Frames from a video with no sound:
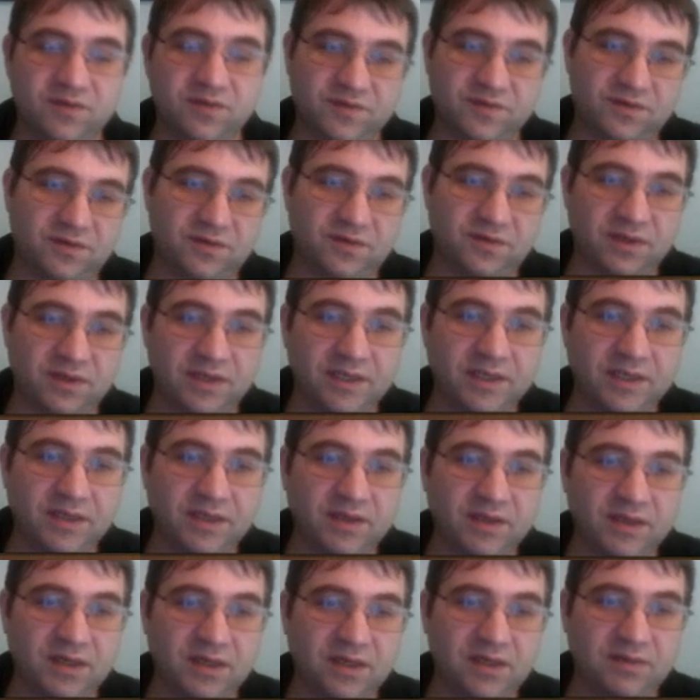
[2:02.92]

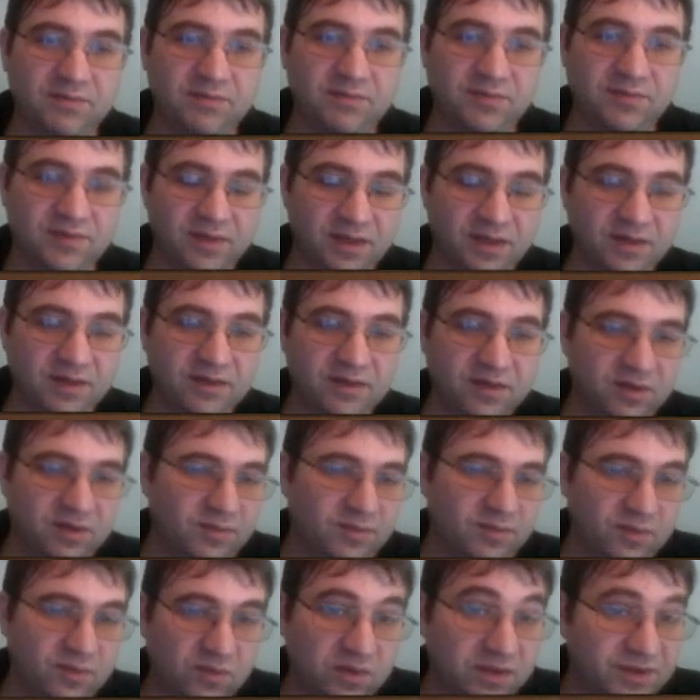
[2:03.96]
certainly a little
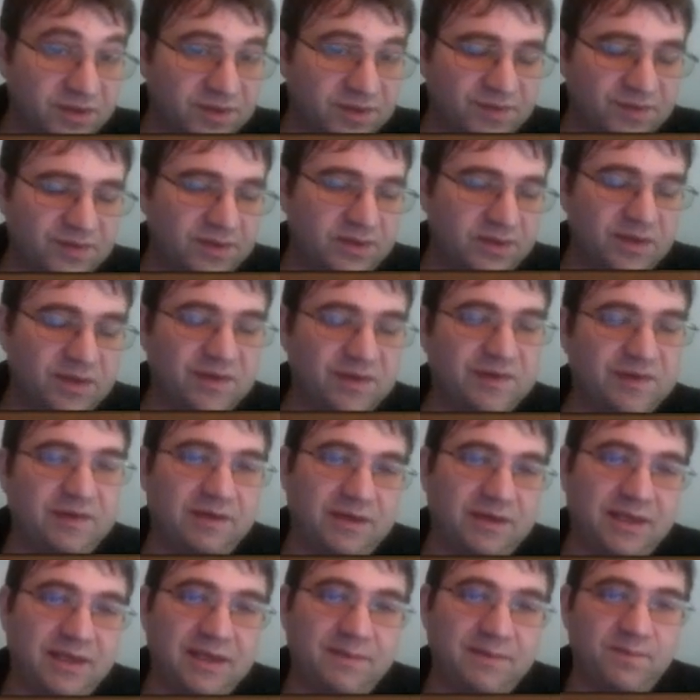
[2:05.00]
bit worse for the rest of
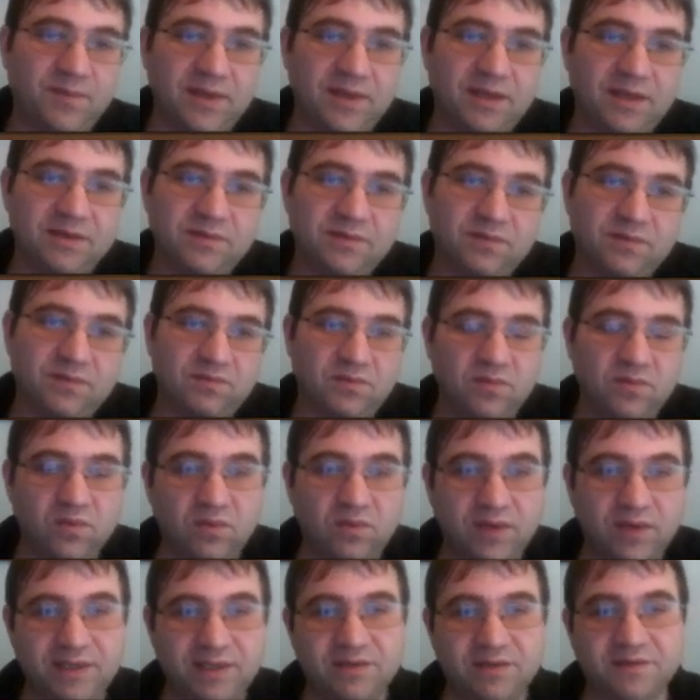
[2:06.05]
the game, and
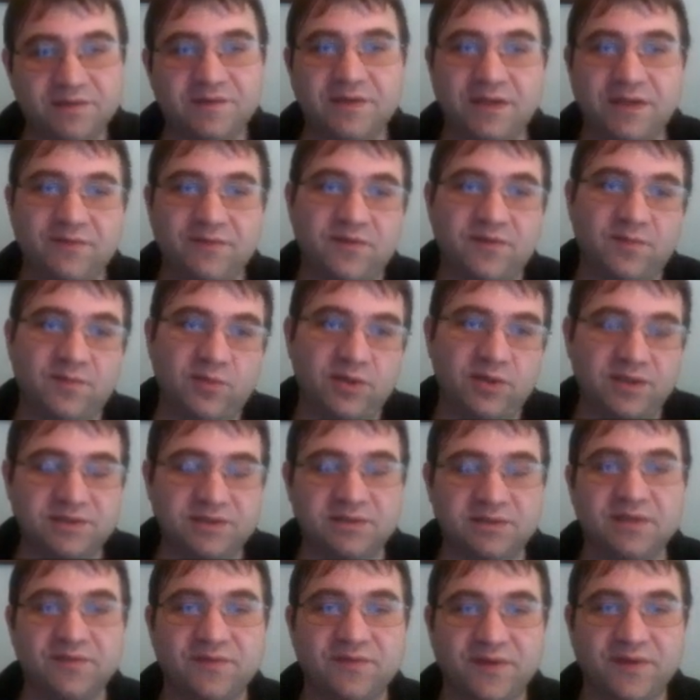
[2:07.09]
white doesn't have to put a
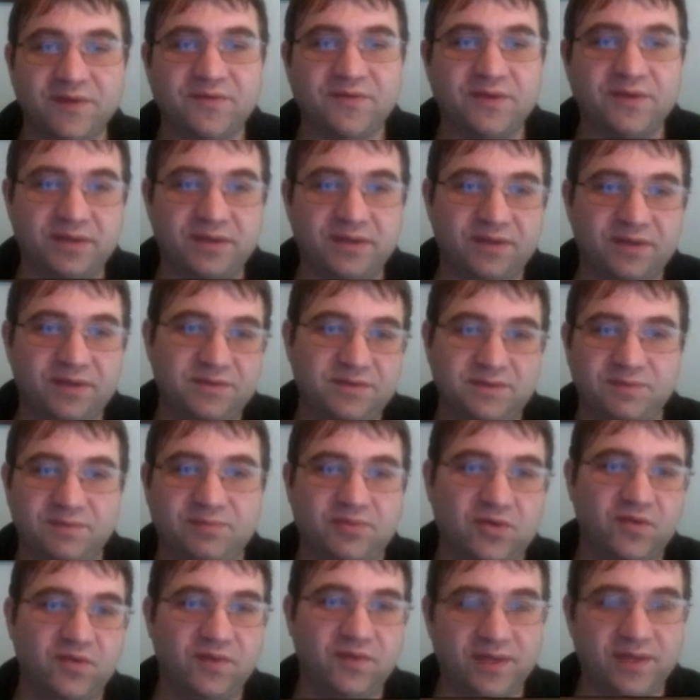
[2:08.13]
ton of effort into
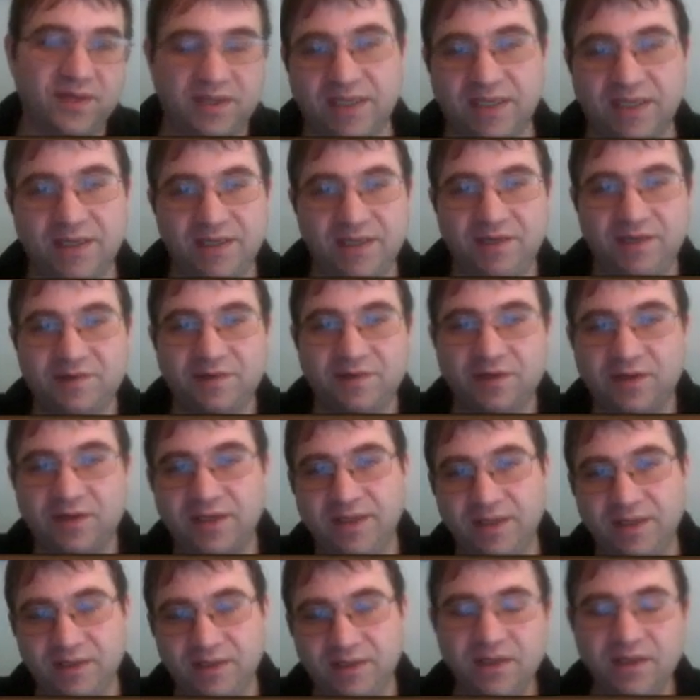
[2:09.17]
proving that. He's
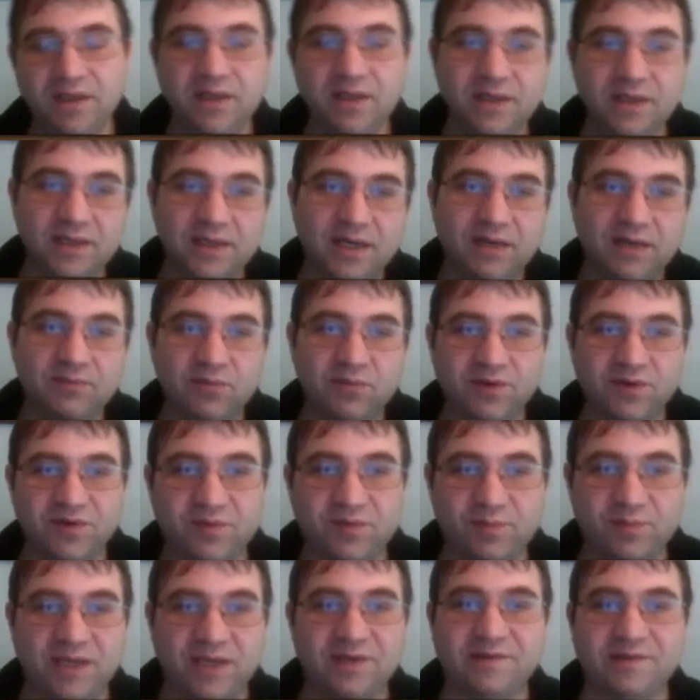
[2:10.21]
already got more
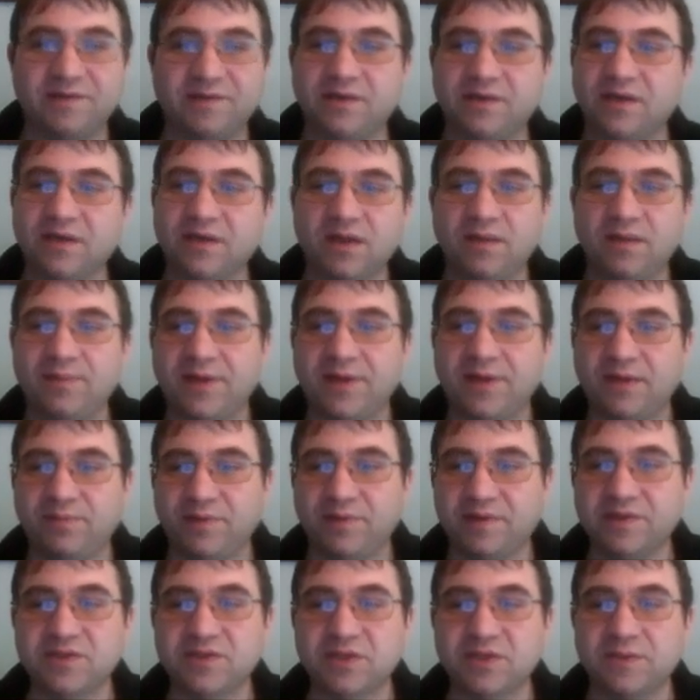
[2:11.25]
space and a better
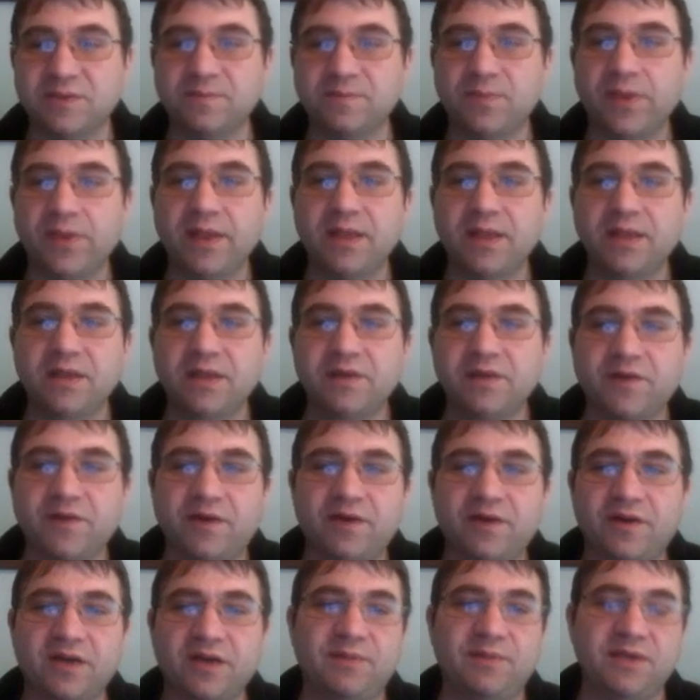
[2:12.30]
position. So I
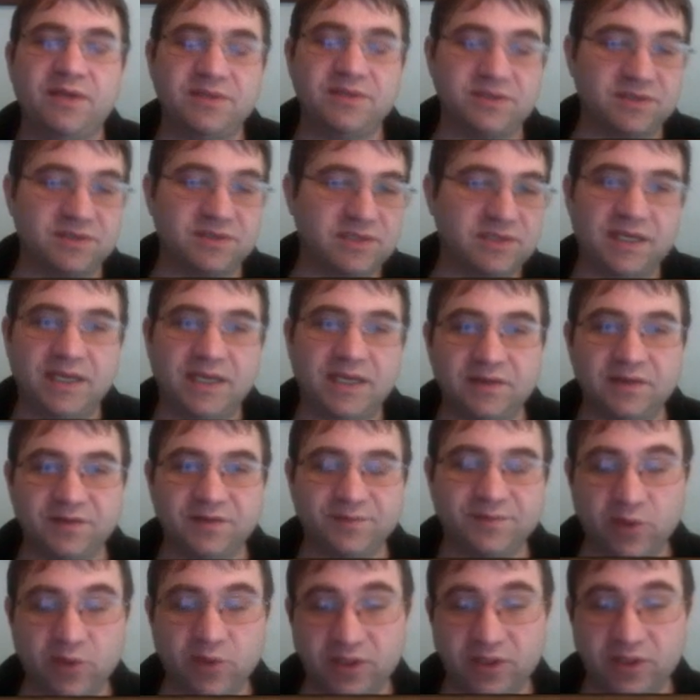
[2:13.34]
recommend just taking this
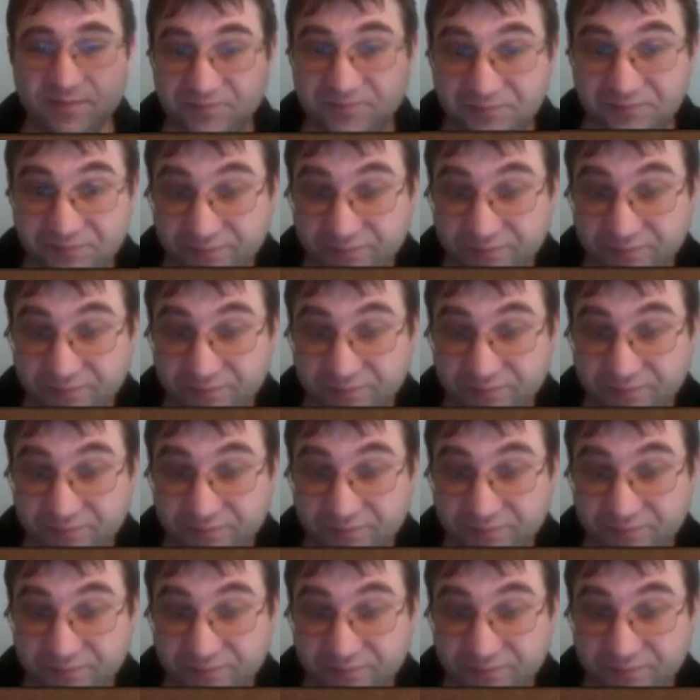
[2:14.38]
pawn,